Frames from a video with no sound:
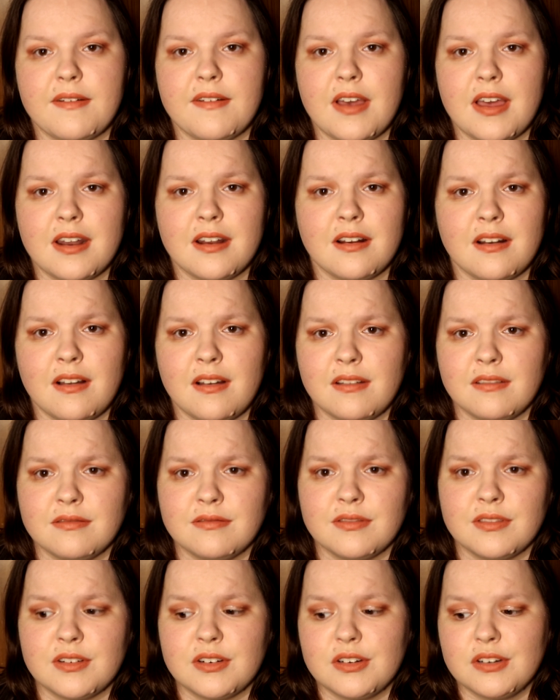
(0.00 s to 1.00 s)
I've had it on
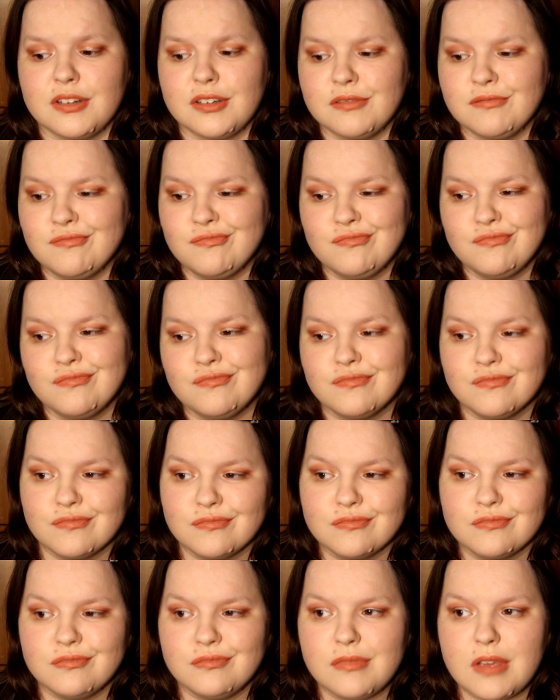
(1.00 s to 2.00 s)
for
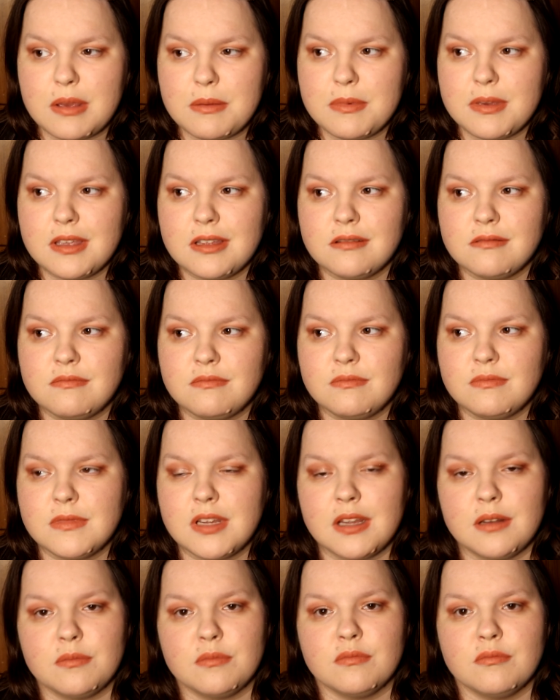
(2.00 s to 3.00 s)
maybe
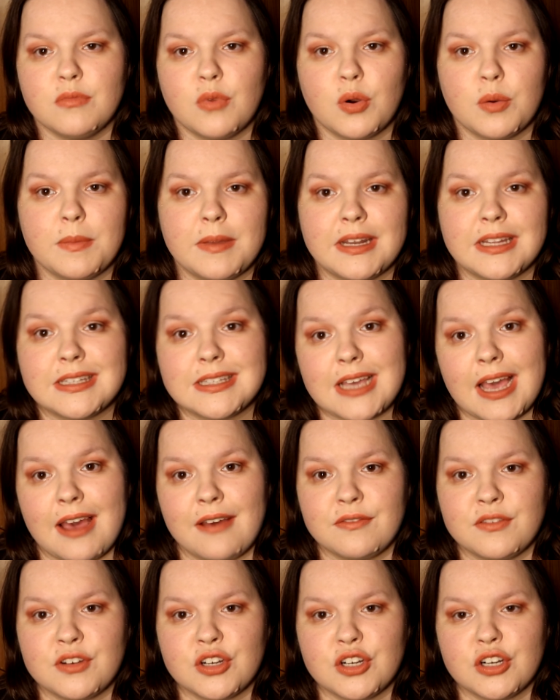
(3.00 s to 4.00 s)
10 more minutes
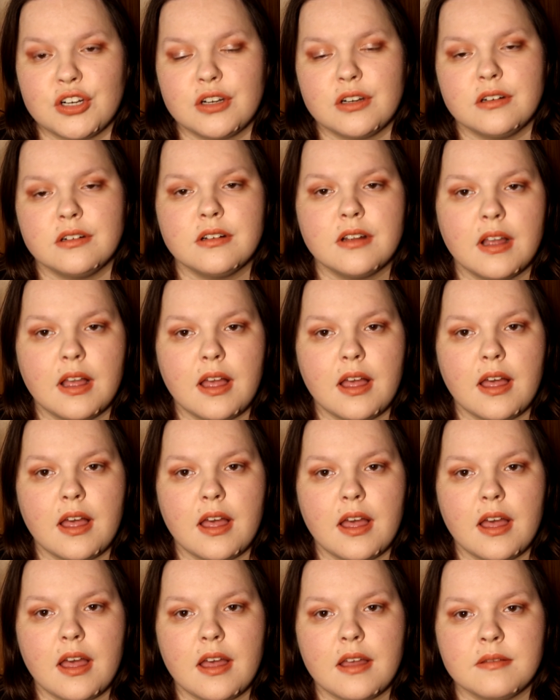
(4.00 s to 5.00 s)
after
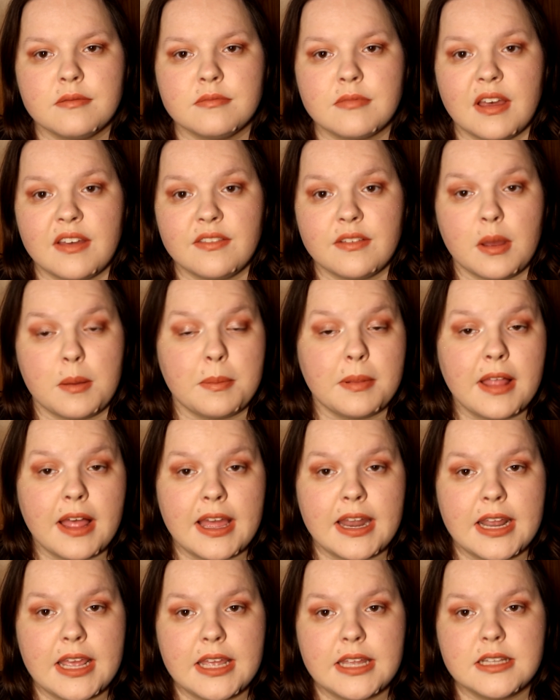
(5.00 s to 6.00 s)
uh, I
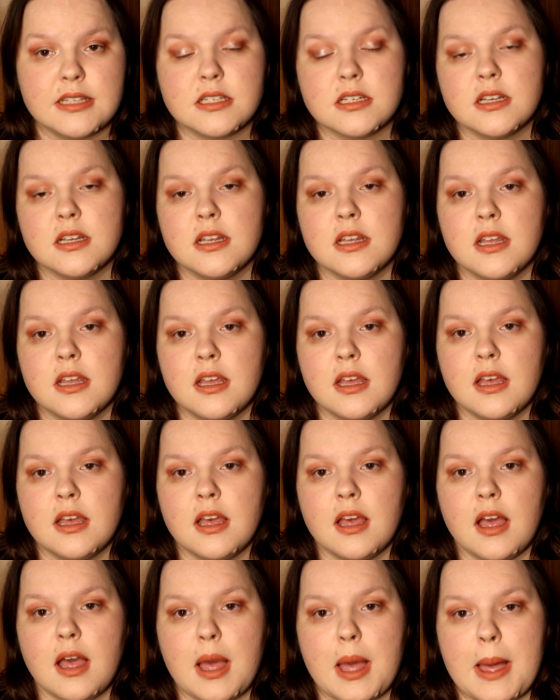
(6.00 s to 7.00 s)
applied it
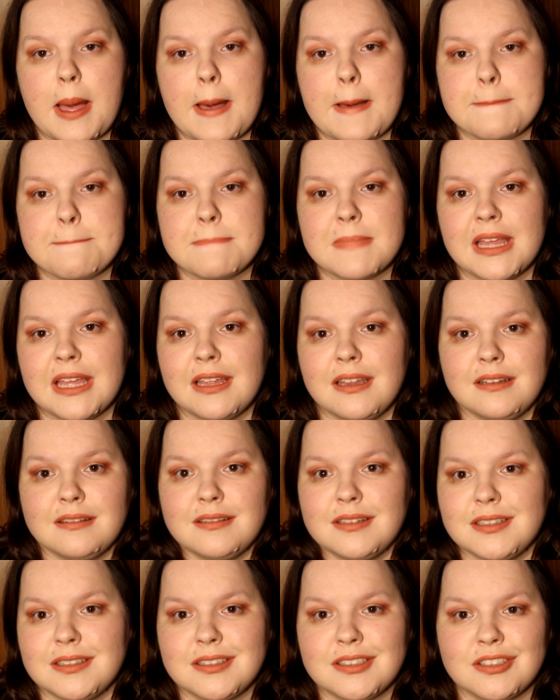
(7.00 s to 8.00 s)
um,
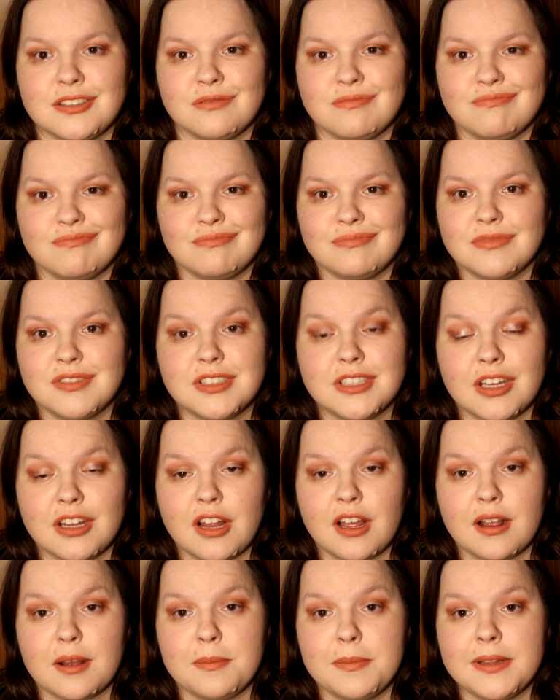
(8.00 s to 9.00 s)
and it's still
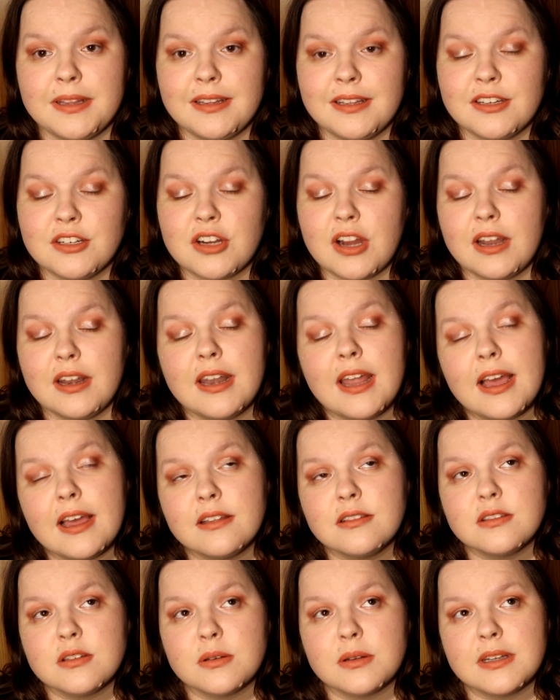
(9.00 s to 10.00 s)
not completely dried
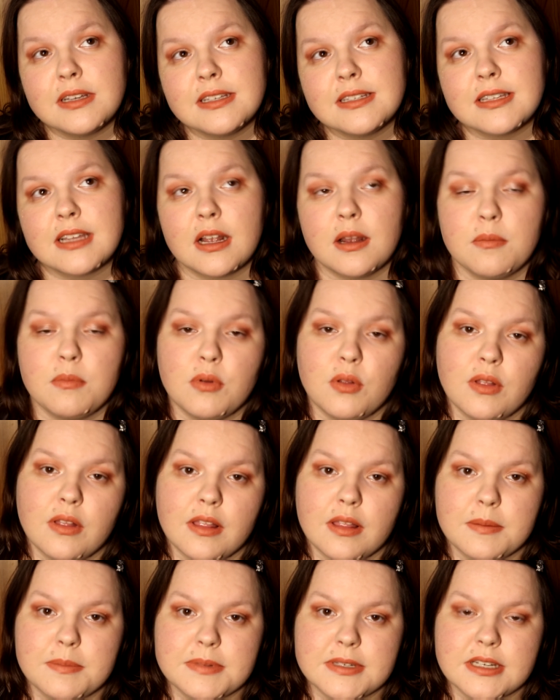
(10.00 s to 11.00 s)
down so it is like a
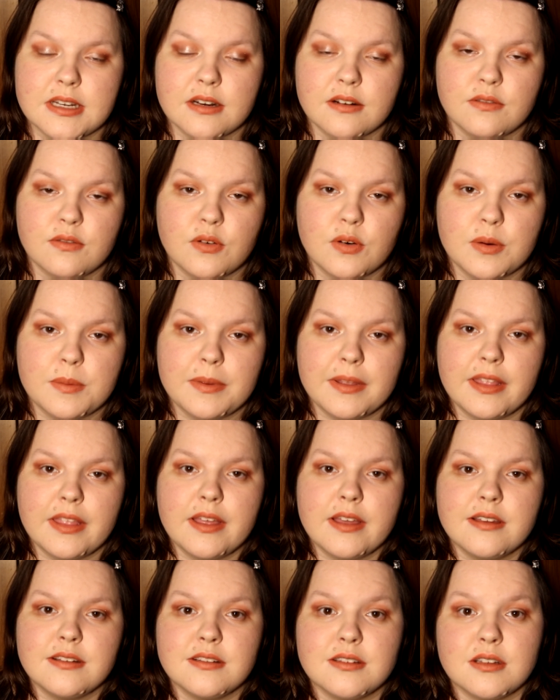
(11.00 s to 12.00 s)
bullet lipstick
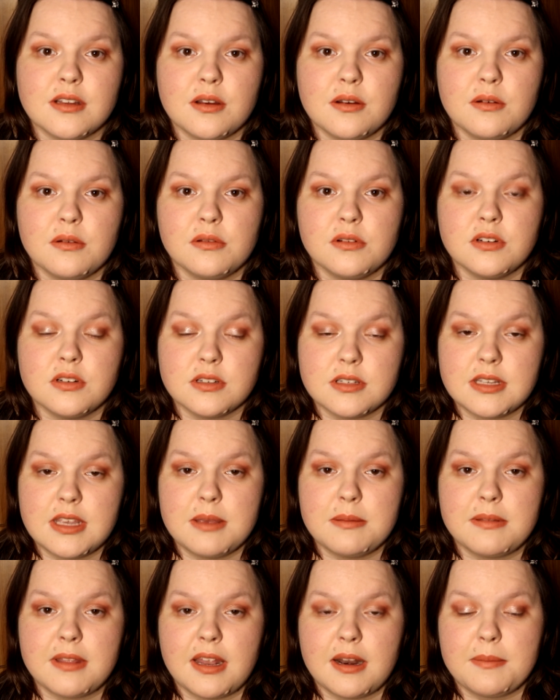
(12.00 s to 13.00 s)
formula so just
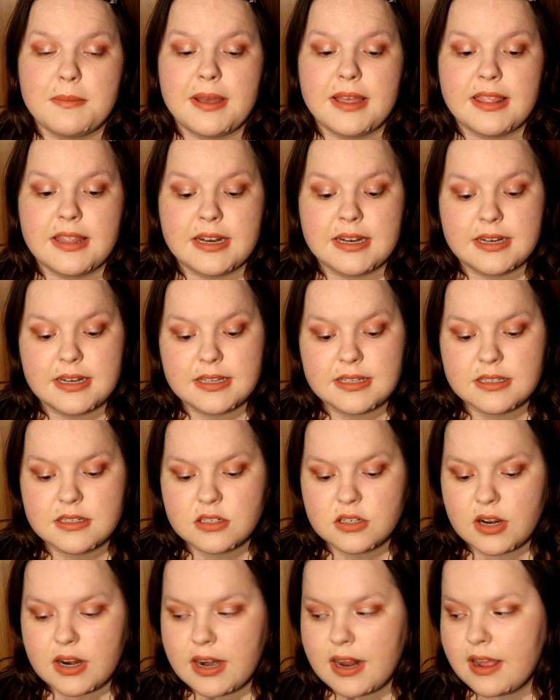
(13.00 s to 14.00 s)
keep that in mind that it
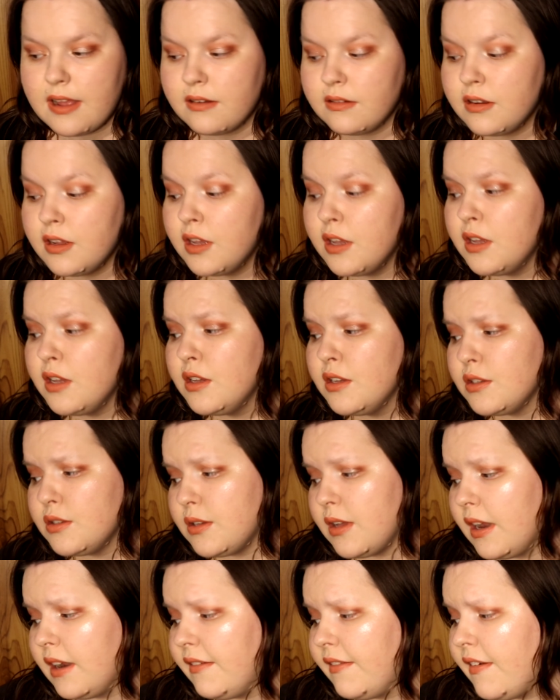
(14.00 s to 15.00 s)
doesn't dry down
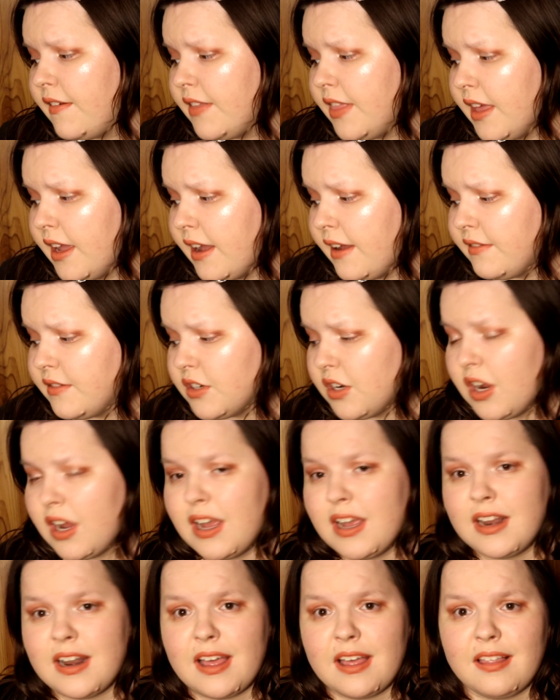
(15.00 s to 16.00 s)
so out of everything I've
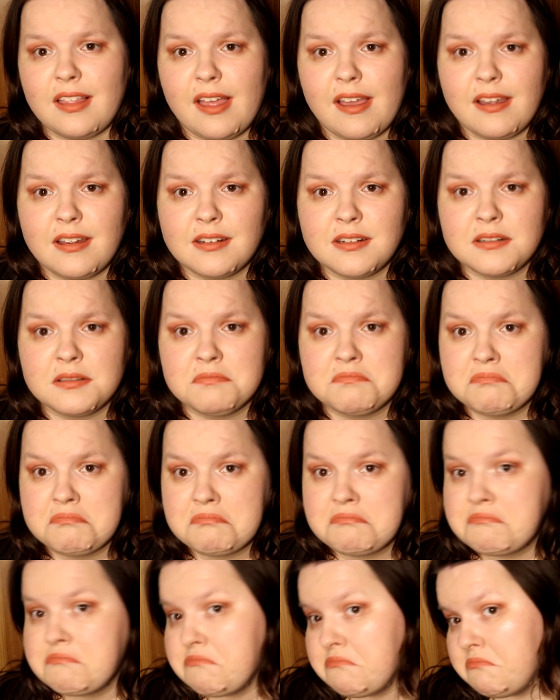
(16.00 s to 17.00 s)
tried I liked
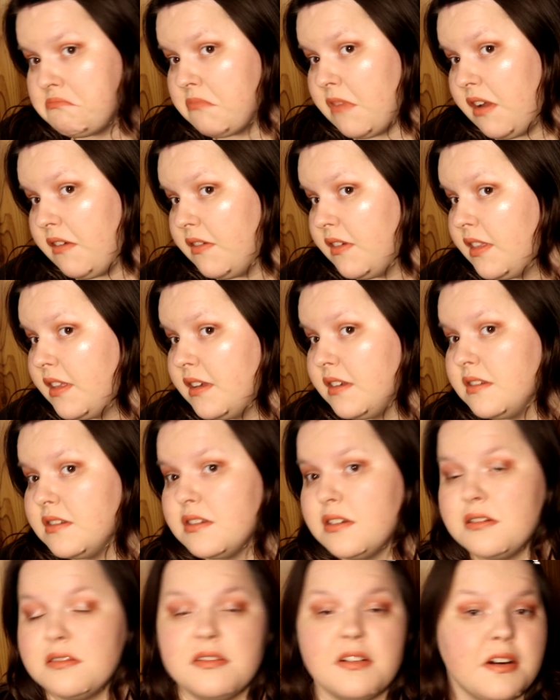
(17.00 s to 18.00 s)
everything
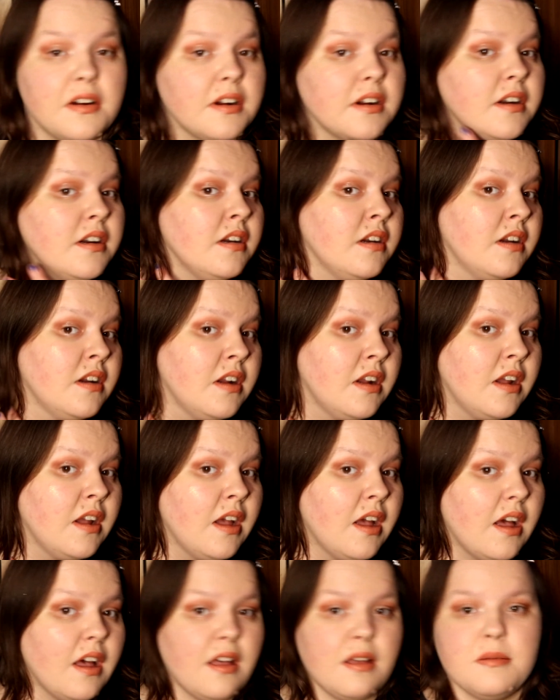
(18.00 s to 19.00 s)
so far
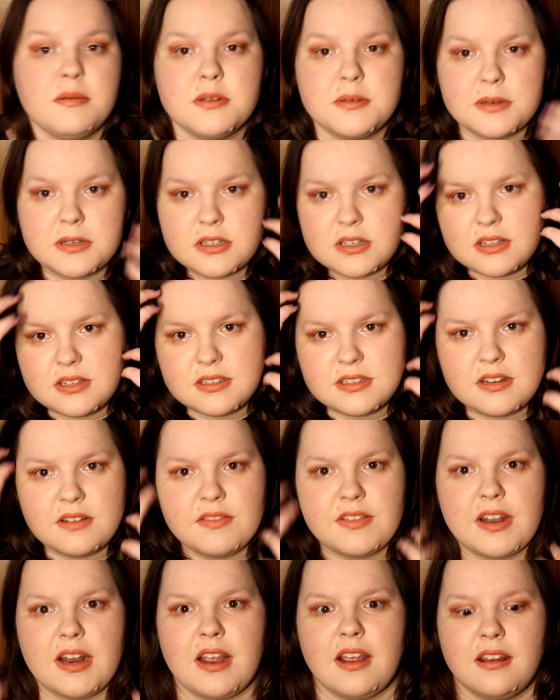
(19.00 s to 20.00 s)
um, especially the
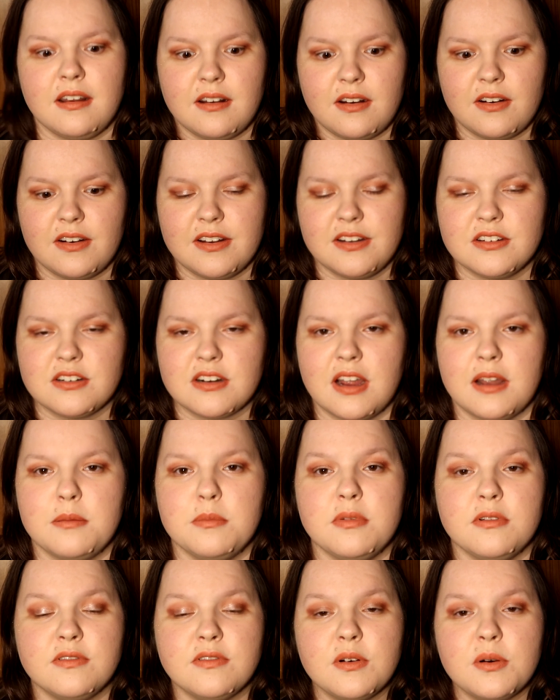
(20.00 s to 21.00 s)
stuff that I had already
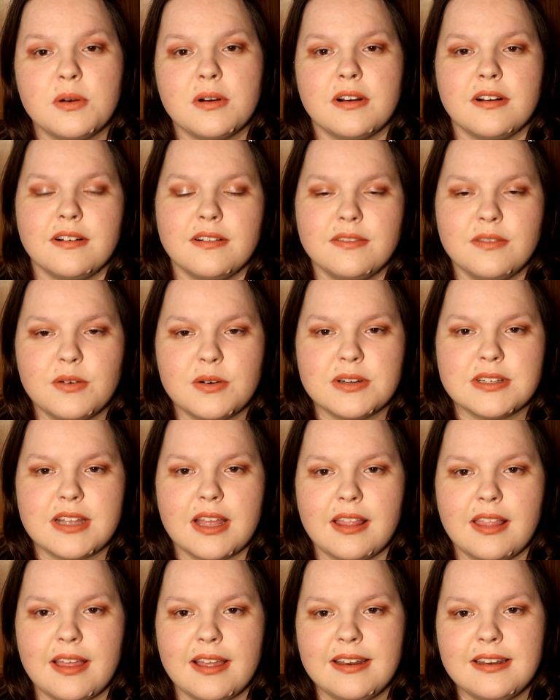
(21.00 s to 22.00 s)
tried before of course
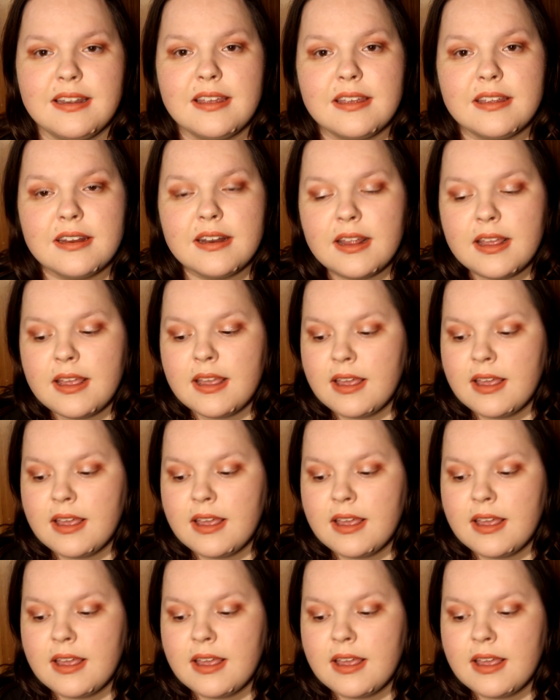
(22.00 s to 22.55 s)
I liked it